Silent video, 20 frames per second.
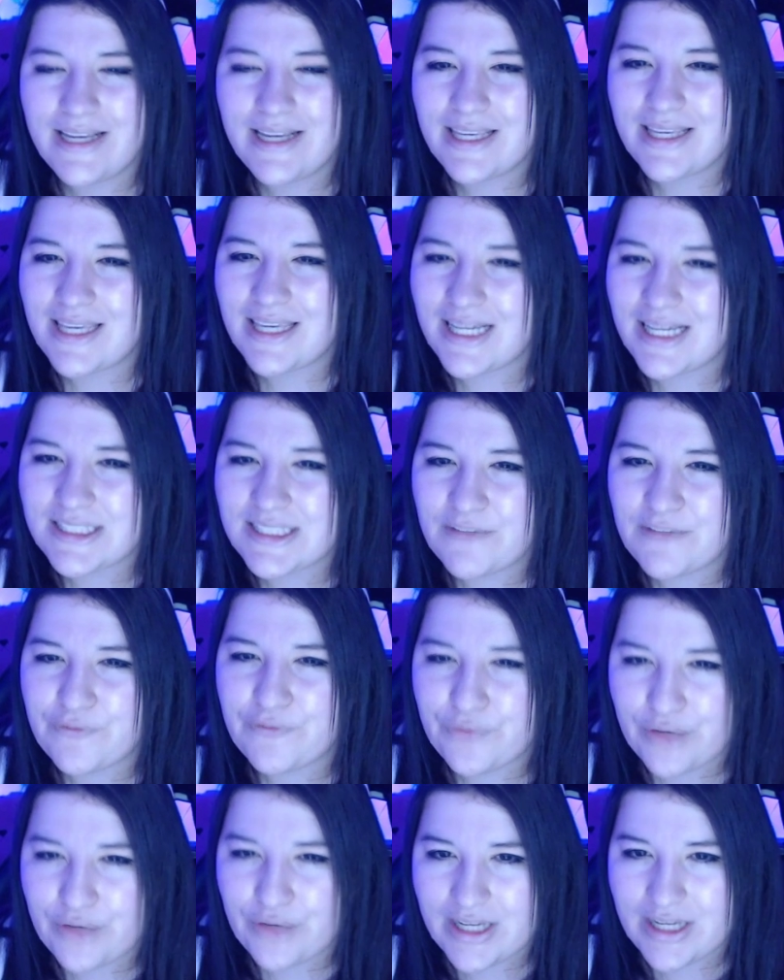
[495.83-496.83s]
He has a
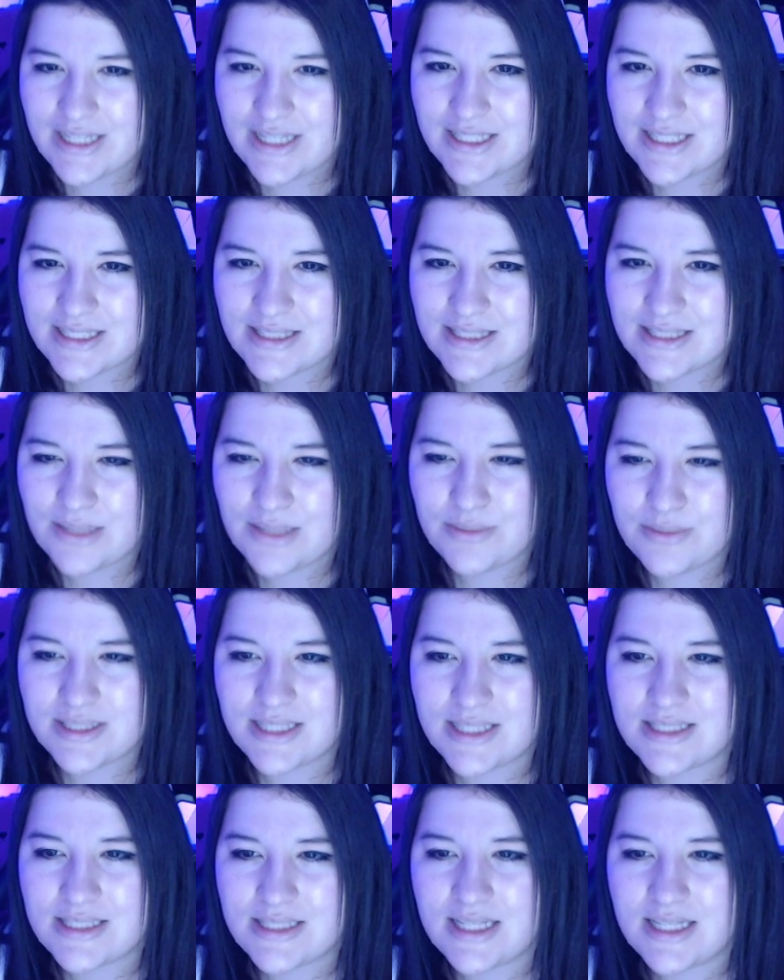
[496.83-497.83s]
freeze
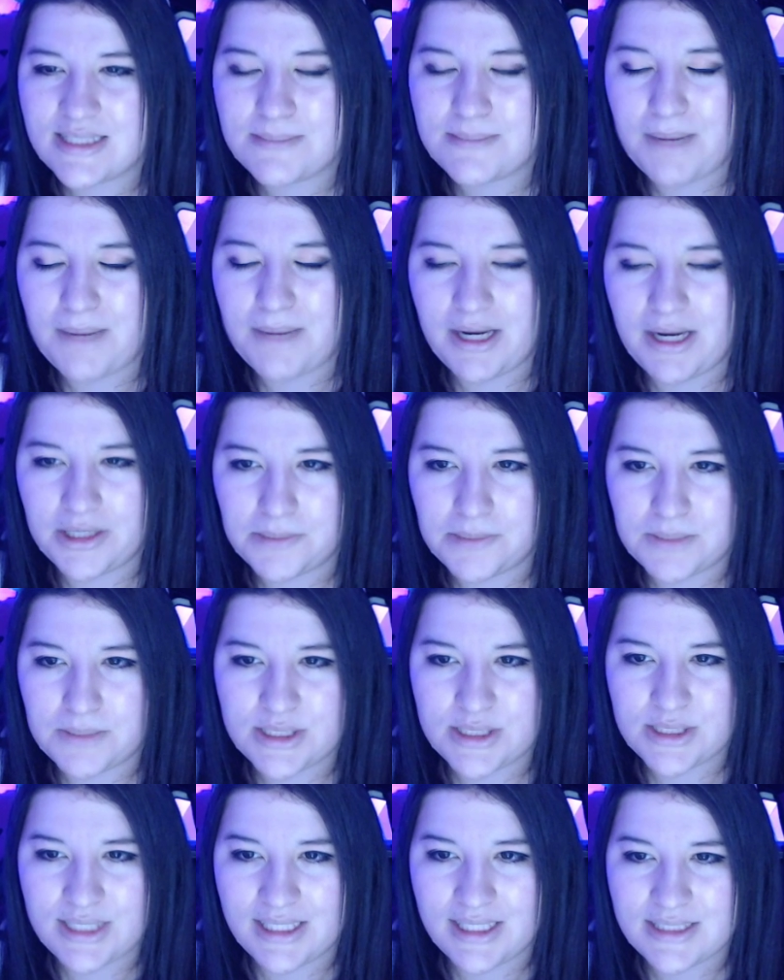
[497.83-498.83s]
resistance by
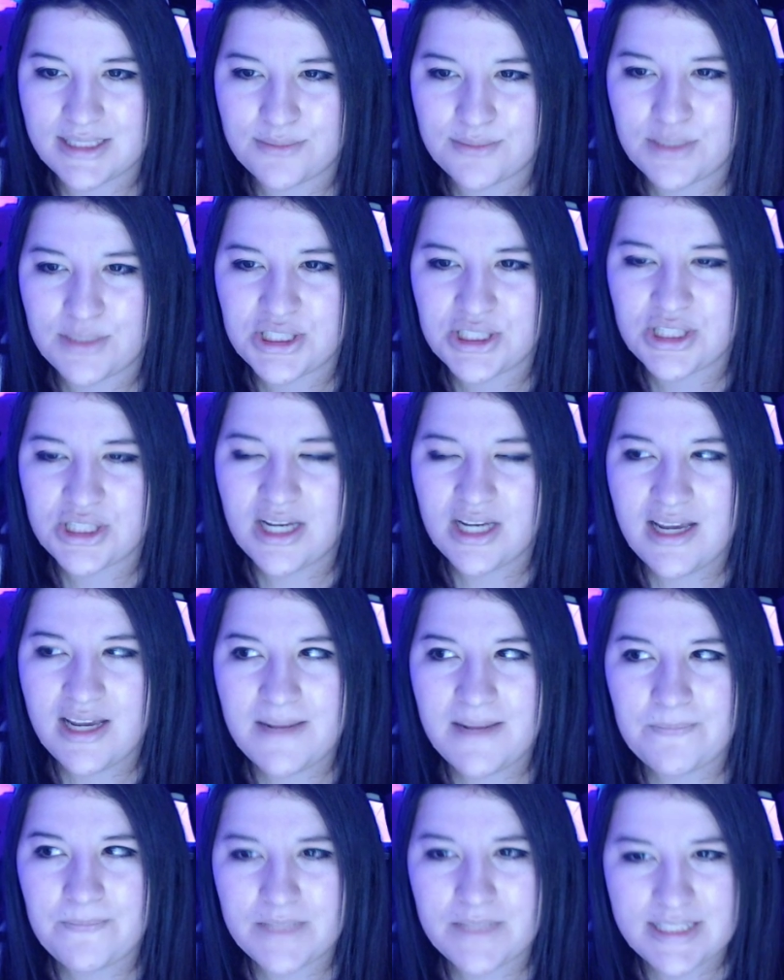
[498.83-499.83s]
100%, which
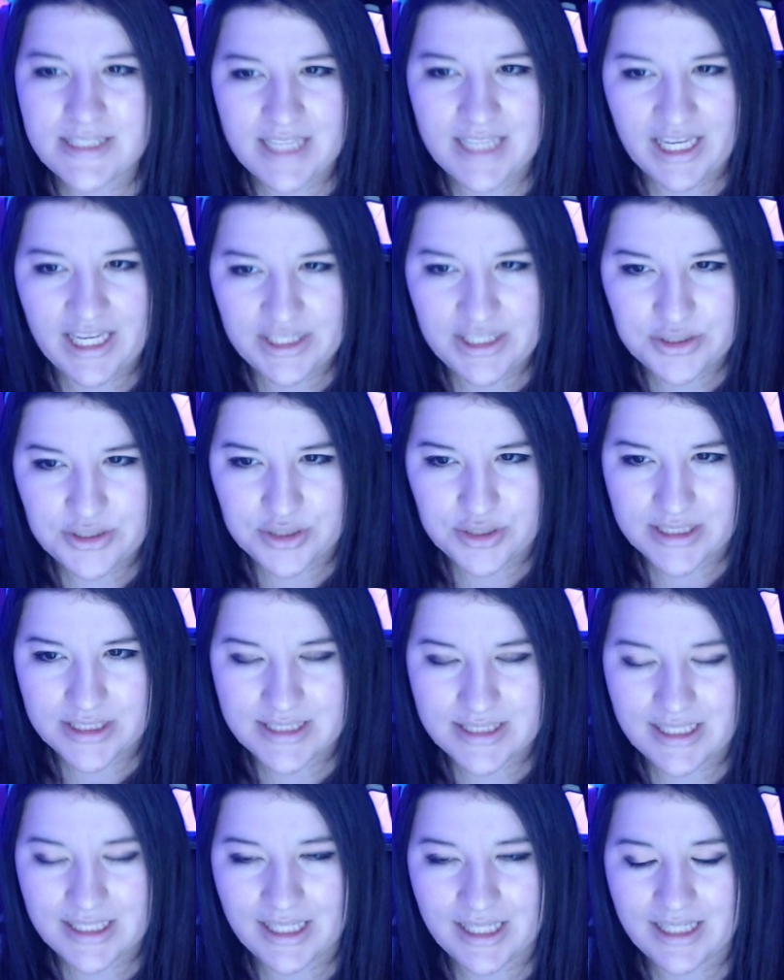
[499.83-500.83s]
is
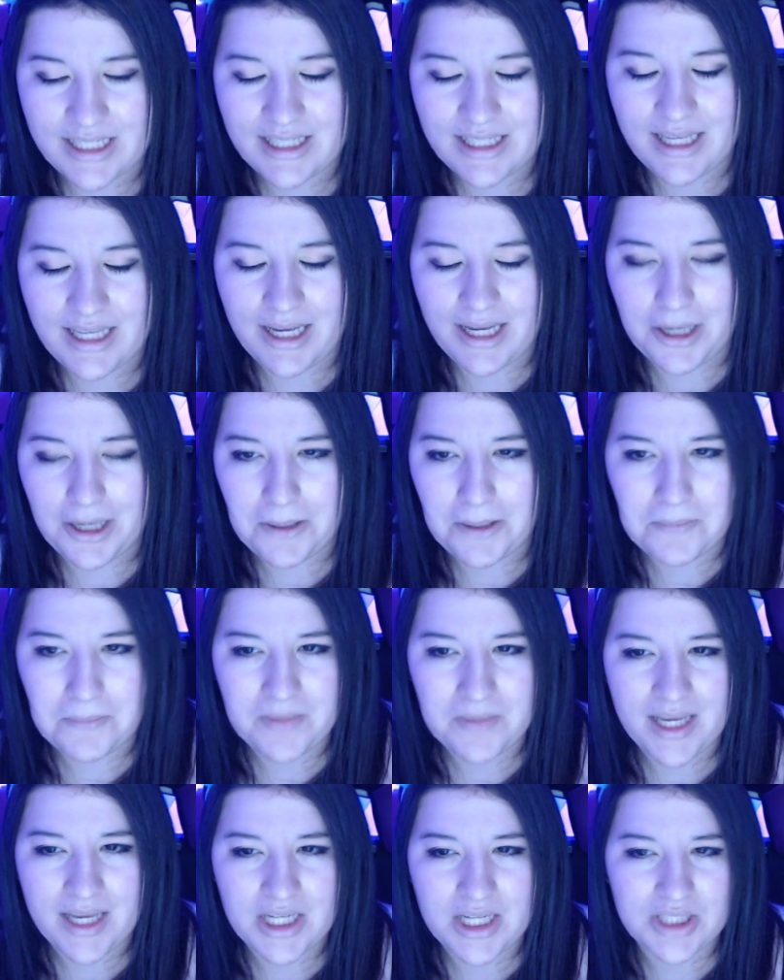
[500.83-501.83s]
interesting.
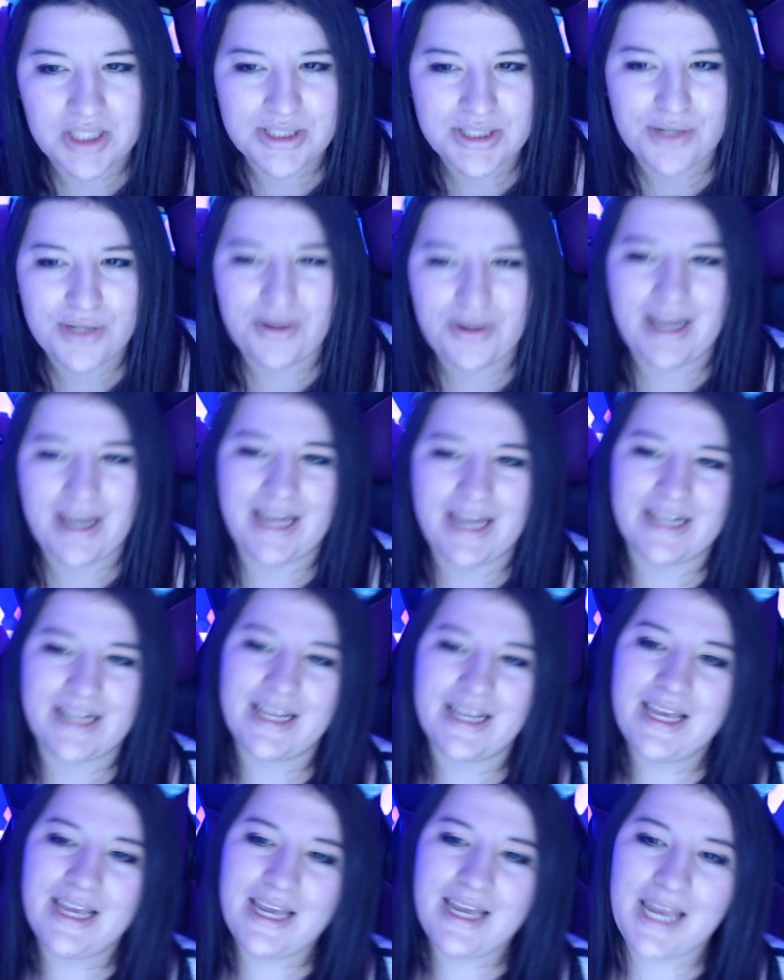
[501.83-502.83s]
And also at
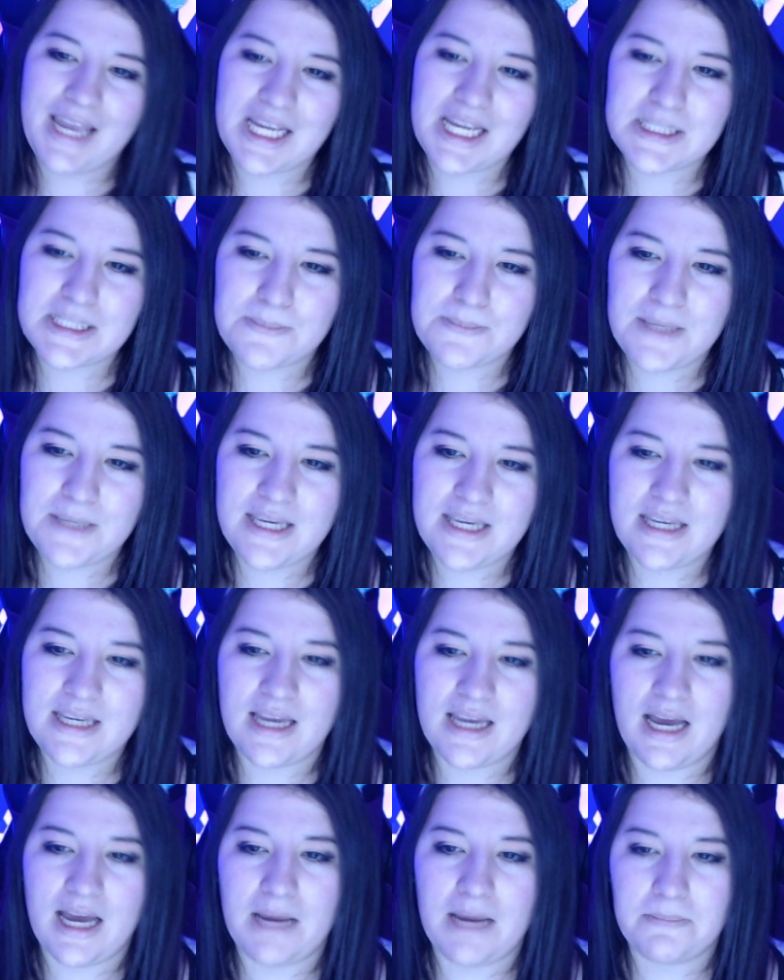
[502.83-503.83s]
HP
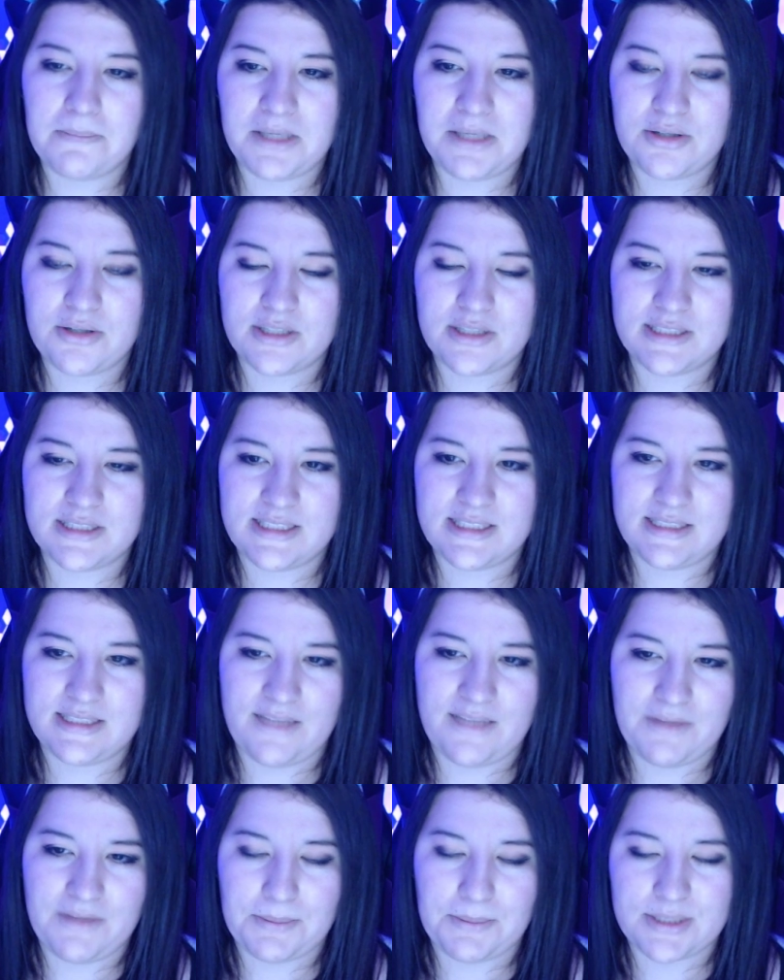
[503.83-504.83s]
equal to
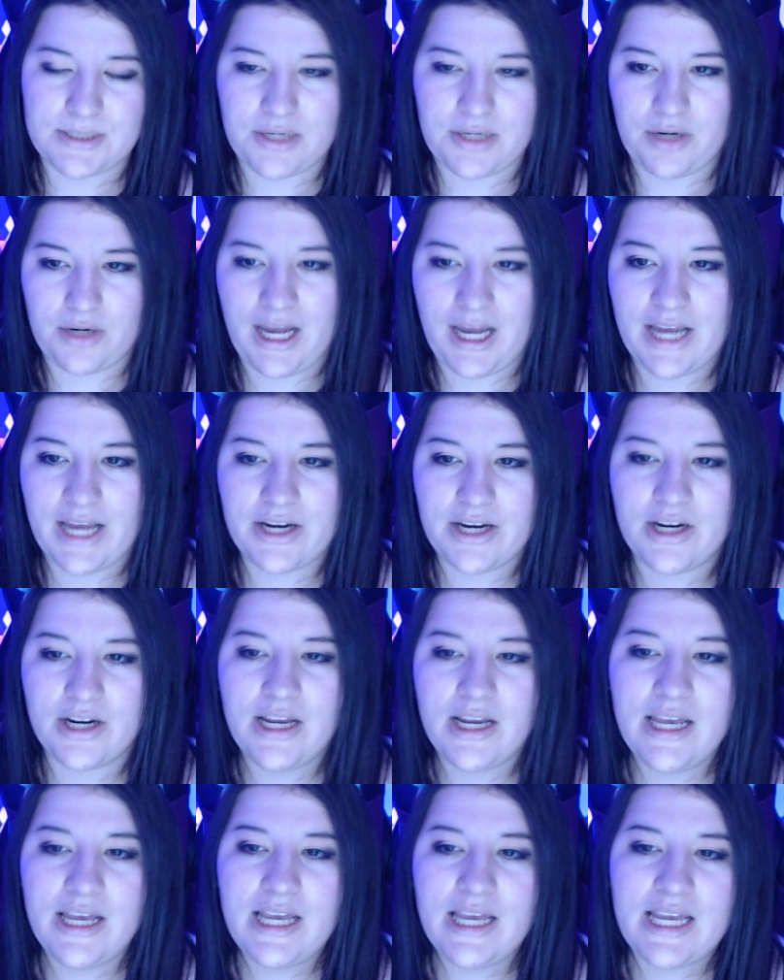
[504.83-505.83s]
70% or higher,
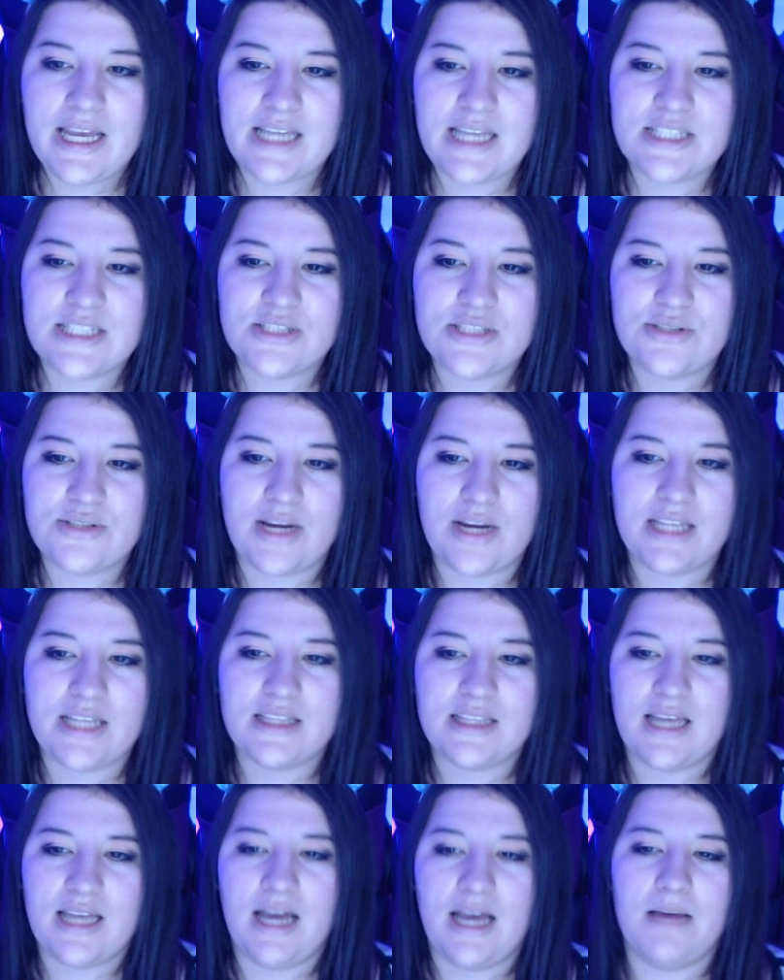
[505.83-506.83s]
his strength
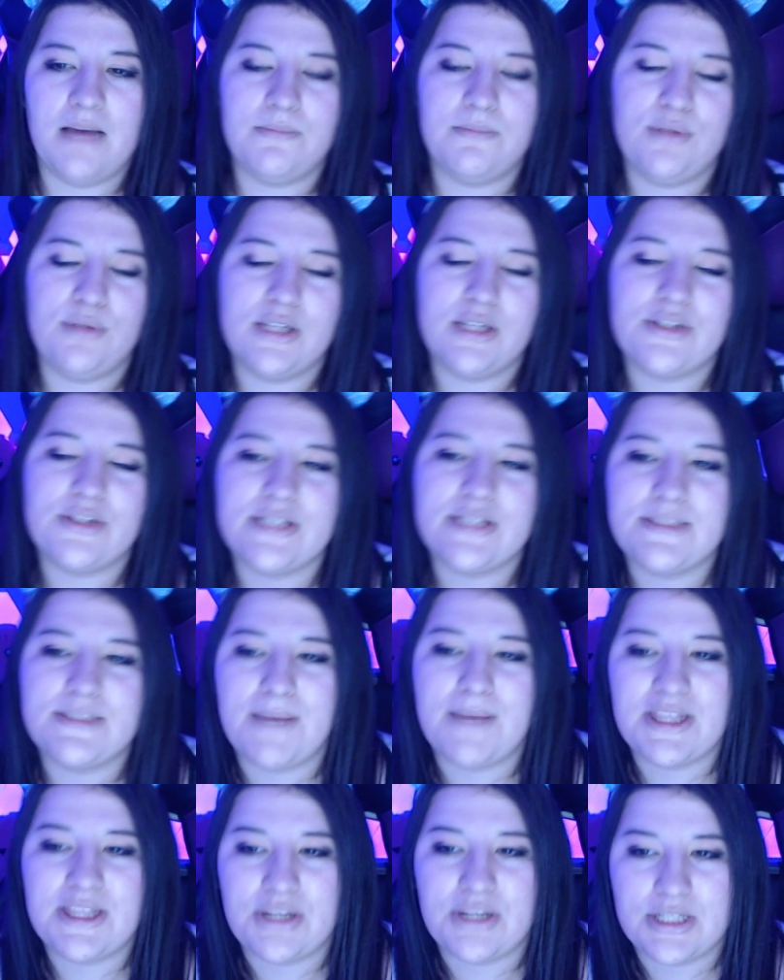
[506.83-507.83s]
will increase
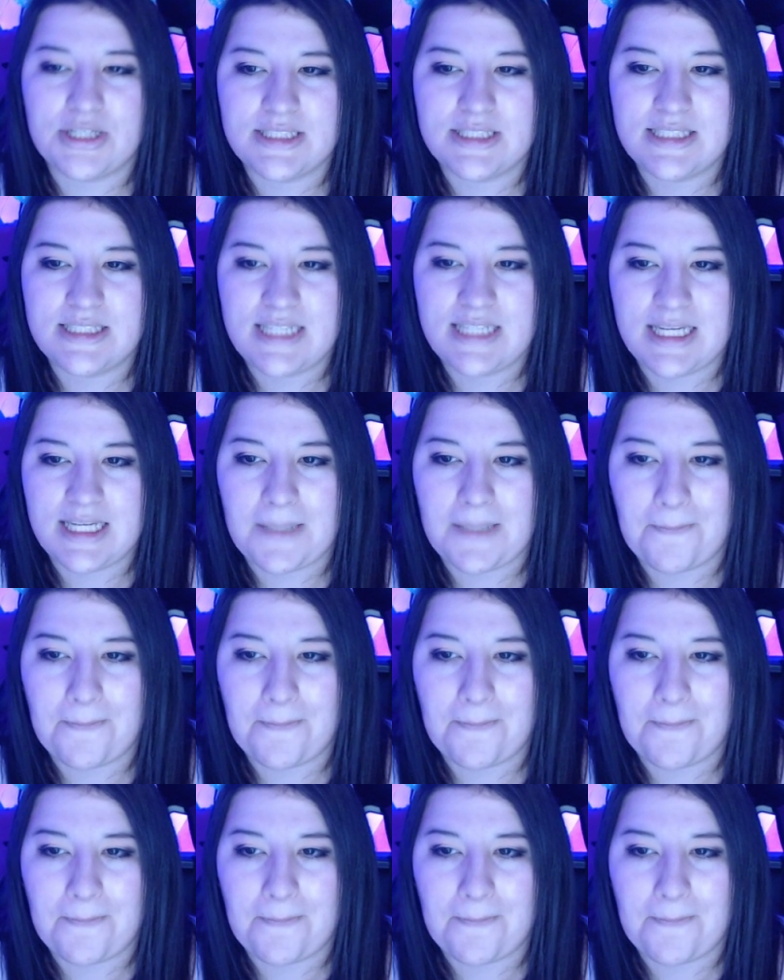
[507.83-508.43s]
by 13%.